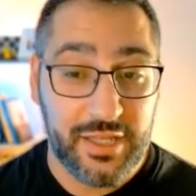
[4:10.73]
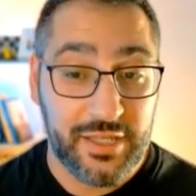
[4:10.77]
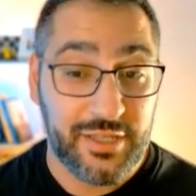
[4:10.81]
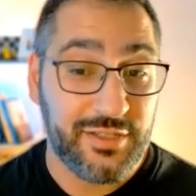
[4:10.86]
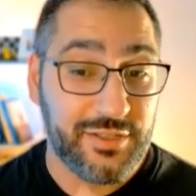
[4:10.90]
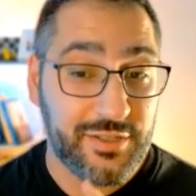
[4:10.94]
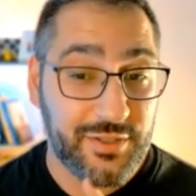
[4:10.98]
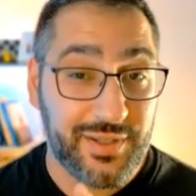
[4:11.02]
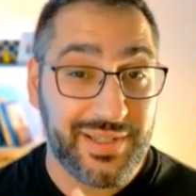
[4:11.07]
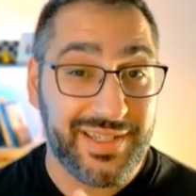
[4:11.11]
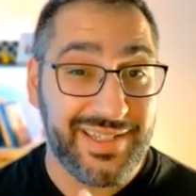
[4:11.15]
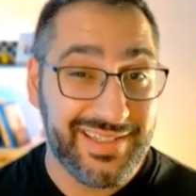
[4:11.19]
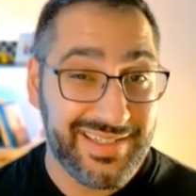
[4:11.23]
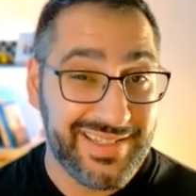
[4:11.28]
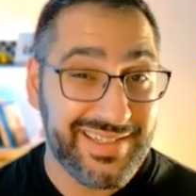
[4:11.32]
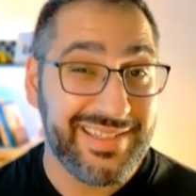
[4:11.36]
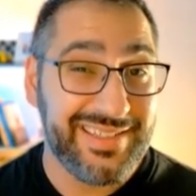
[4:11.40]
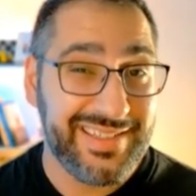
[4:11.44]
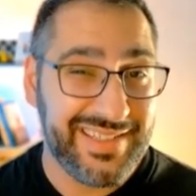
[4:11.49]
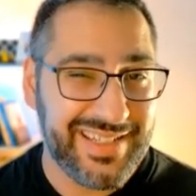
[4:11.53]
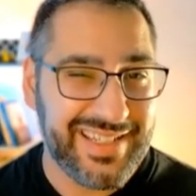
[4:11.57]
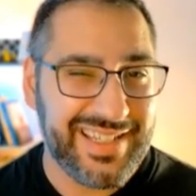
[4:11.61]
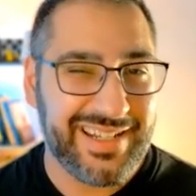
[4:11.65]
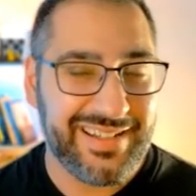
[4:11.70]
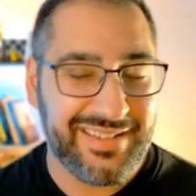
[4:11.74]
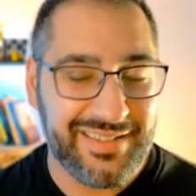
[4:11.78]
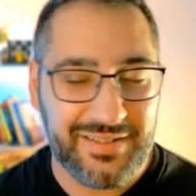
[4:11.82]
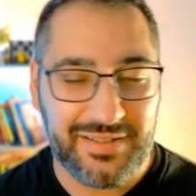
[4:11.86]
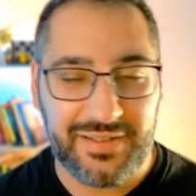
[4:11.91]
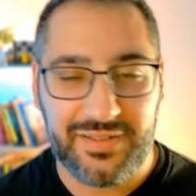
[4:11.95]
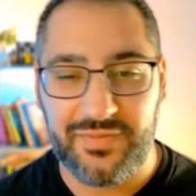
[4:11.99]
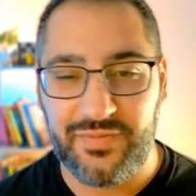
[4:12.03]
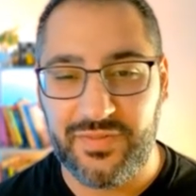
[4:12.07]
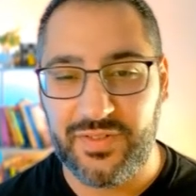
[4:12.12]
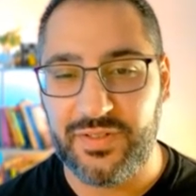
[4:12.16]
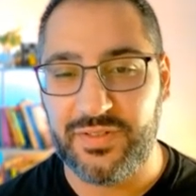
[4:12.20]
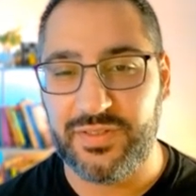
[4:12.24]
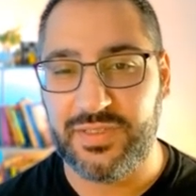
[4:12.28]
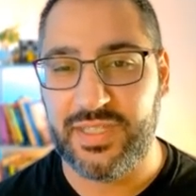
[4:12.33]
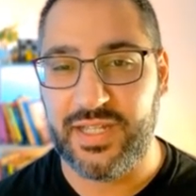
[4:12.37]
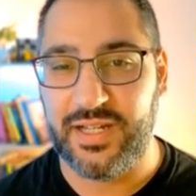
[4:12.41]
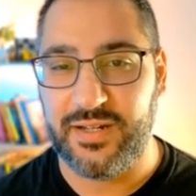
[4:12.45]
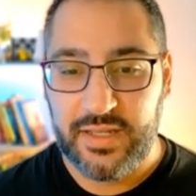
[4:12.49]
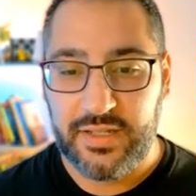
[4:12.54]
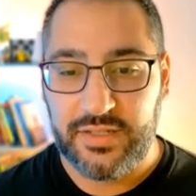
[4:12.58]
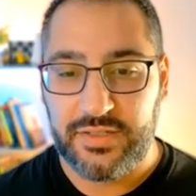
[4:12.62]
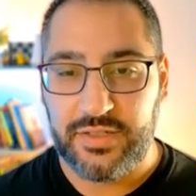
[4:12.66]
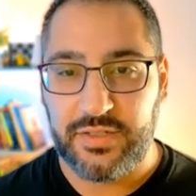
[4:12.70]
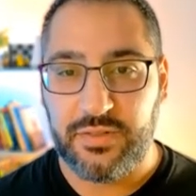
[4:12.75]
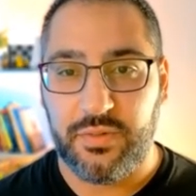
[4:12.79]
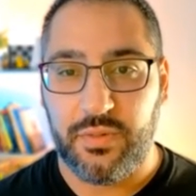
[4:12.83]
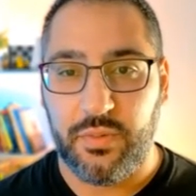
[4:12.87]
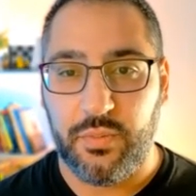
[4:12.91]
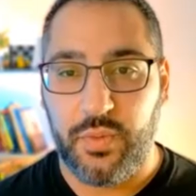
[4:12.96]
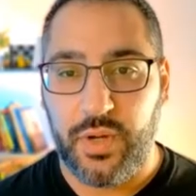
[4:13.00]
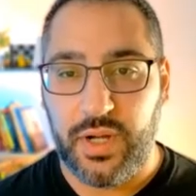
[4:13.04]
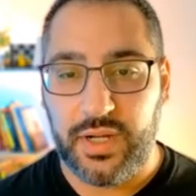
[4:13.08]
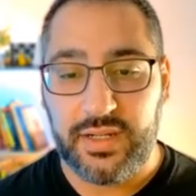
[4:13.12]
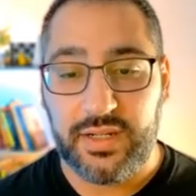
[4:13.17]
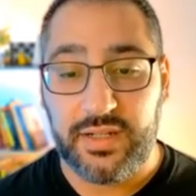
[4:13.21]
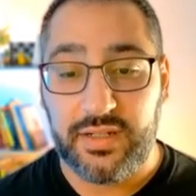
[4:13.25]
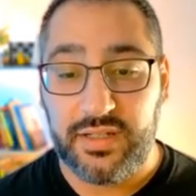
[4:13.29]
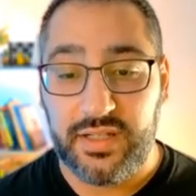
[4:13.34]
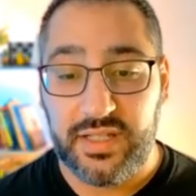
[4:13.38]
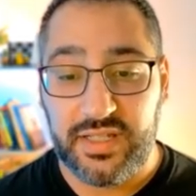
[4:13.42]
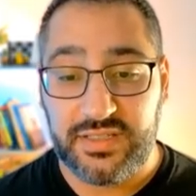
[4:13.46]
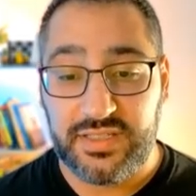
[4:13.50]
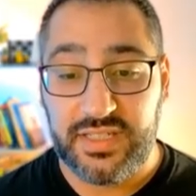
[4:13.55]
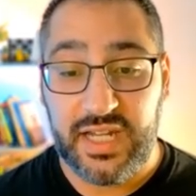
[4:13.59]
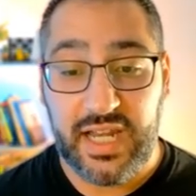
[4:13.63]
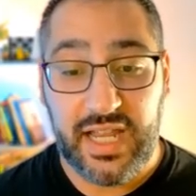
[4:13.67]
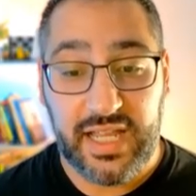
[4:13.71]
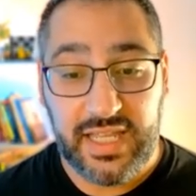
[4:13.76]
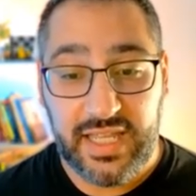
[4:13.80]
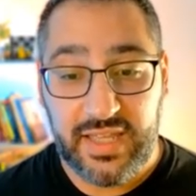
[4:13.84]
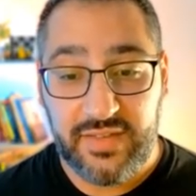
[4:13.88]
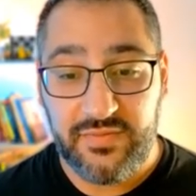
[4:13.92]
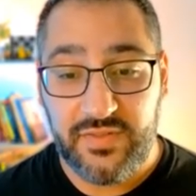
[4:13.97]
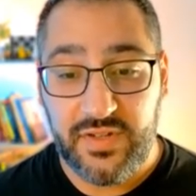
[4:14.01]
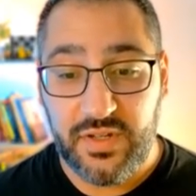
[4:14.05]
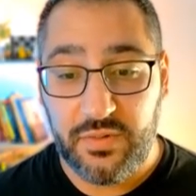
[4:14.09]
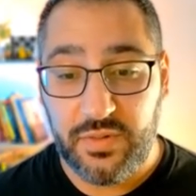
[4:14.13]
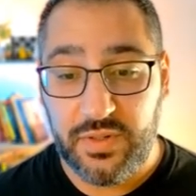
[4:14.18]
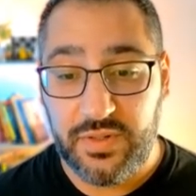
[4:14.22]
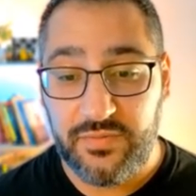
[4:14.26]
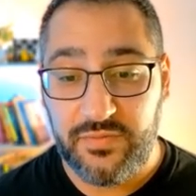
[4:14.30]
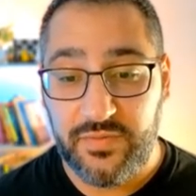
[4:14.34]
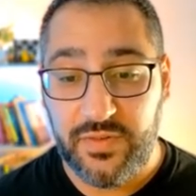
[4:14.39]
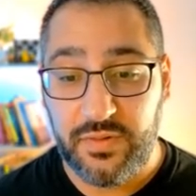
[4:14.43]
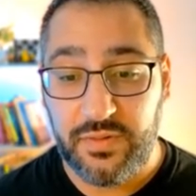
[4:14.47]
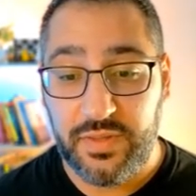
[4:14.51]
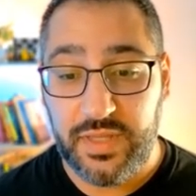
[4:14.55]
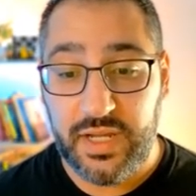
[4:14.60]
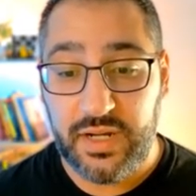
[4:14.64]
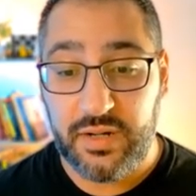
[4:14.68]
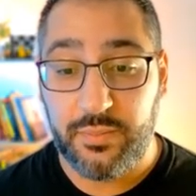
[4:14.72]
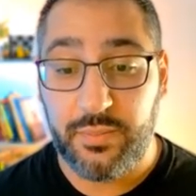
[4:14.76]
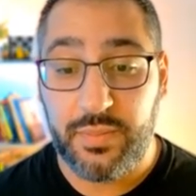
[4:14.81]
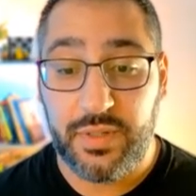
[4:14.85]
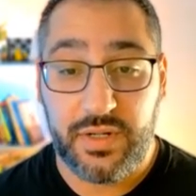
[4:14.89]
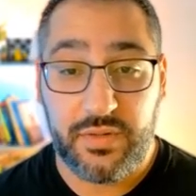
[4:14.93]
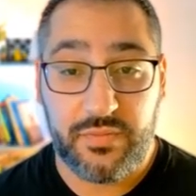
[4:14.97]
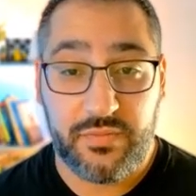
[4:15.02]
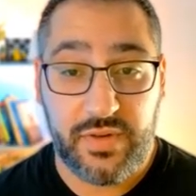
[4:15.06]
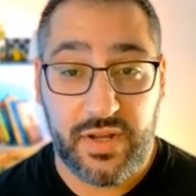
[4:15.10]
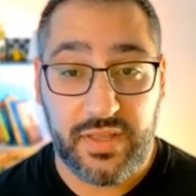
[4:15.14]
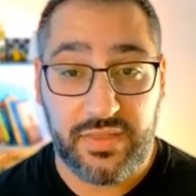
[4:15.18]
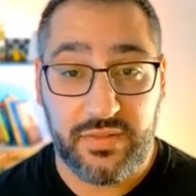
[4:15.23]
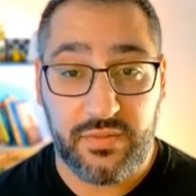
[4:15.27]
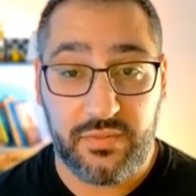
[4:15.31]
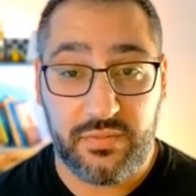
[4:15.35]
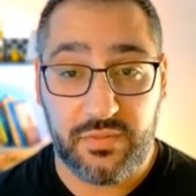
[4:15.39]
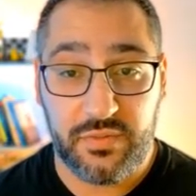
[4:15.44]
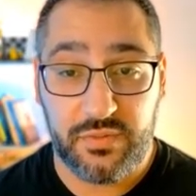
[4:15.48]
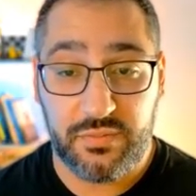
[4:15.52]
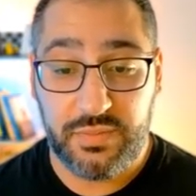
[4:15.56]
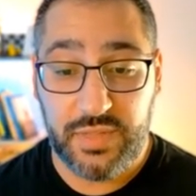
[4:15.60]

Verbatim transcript: So I did get a little confused there. So walk-in closet, I gave no info there, but it read the room